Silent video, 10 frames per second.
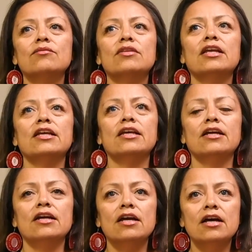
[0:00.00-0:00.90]

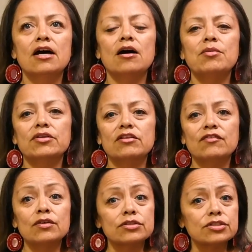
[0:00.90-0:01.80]
thinking about the
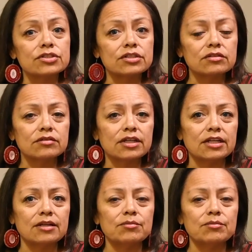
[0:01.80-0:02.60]
future children,